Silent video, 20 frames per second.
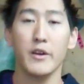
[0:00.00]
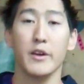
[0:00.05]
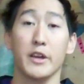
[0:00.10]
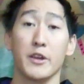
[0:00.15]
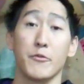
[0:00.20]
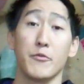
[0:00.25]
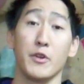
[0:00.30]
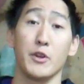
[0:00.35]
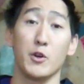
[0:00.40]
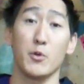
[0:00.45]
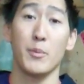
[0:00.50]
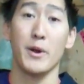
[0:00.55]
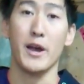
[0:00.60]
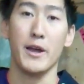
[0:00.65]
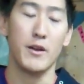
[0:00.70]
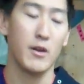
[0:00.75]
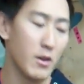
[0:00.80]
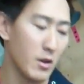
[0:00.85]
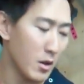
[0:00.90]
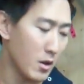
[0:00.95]
Can fit in your
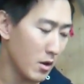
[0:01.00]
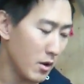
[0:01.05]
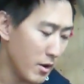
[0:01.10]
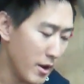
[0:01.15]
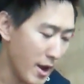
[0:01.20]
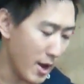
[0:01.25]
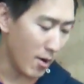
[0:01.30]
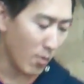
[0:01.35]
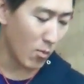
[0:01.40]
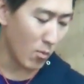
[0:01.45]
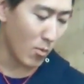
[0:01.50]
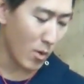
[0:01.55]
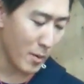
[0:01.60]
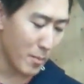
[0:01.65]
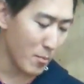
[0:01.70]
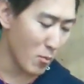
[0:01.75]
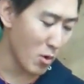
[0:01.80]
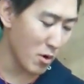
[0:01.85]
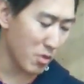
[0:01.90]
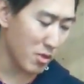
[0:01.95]
pack. Now,
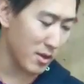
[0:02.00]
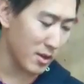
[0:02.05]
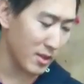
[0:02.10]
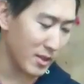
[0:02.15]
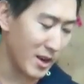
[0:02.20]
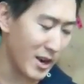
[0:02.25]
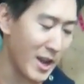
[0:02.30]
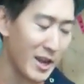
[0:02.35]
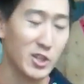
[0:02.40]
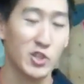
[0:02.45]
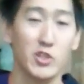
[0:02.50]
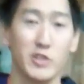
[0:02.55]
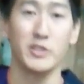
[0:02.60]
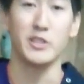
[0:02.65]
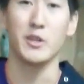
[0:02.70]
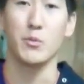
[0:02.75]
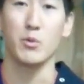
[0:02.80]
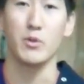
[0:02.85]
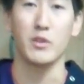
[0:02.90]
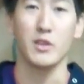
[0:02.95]
one more thing that I actually
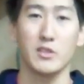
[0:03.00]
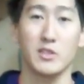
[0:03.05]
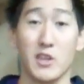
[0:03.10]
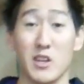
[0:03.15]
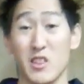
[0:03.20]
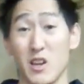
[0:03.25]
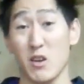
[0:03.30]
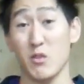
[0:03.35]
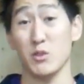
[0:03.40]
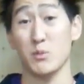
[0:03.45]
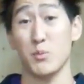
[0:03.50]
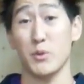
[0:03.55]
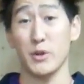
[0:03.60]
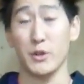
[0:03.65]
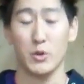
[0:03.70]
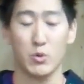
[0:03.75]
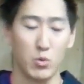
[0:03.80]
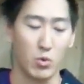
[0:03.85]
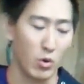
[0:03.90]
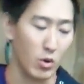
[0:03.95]
did with this, I thought was pretty
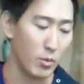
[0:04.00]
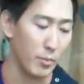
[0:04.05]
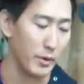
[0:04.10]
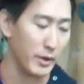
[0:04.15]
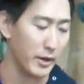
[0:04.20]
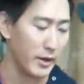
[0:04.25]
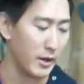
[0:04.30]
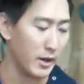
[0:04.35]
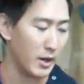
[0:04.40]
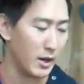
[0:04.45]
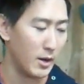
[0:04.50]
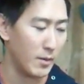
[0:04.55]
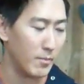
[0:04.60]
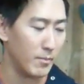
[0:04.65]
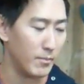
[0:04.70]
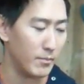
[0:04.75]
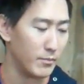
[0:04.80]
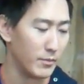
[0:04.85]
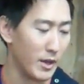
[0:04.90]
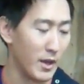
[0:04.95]
cool, but
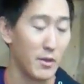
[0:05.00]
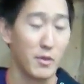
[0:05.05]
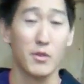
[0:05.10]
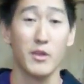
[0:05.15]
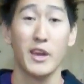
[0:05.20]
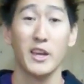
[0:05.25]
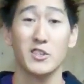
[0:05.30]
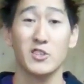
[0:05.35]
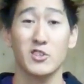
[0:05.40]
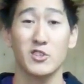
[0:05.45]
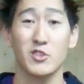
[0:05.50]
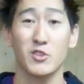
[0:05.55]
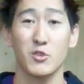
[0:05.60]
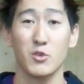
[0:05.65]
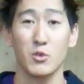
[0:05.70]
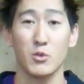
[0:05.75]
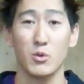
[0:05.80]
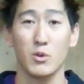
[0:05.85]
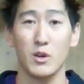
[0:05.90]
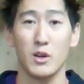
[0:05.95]
and thanks
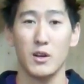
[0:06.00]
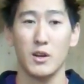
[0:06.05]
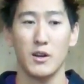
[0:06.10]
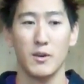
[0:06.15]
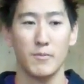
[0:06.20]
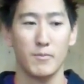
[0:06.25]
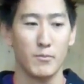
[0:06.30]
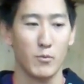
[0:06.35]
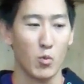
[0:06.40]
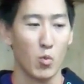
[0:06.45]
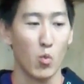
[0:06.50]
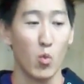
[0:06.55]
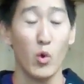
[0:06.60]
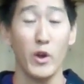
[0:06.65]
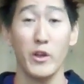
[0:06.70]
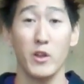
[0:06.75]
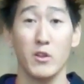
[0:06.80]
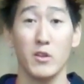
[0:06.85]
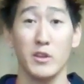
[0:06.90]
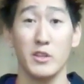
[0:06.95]
to
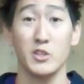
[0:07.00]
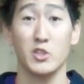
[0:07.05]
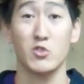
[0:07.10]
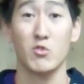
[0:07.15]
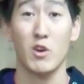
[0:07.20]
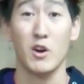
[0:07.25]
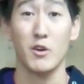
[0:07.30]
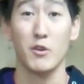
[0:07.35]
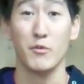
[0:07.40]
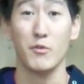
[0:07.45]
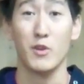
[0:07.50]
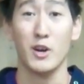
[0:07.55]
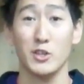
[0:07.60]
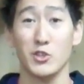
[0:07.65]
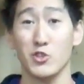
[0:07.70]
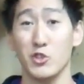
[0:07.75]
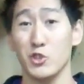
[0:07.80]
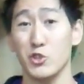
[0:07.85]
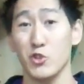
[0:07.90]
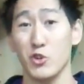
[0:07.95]
Will in Toronto for
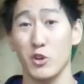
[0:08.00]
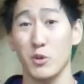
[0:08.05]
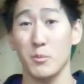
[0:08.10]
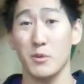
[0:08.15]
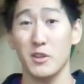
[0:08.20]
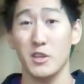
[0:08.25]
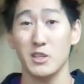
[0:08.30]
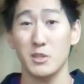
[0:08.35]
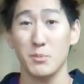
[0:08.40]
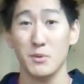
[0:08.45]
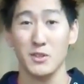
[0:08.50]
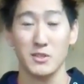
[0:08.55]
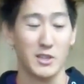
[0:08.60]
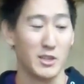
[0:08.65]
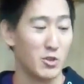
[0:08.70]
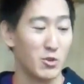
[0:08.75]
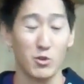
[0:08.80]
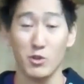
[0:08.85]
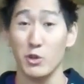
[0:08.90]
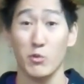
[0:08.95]
actually showing me this because I
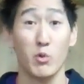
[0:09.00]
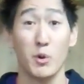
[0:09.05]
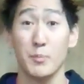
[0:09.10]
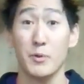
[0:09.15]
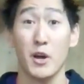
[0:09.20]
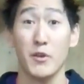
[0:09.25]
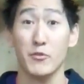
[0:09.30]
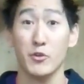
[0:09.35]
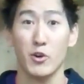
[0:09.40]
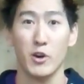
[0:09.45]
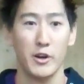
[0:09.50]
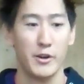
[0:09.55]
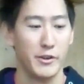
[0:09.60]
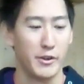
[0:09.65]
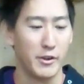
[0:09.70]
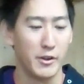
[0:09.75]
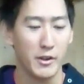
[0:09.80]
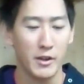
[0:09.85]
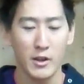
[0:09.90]
totally ripped off your idea.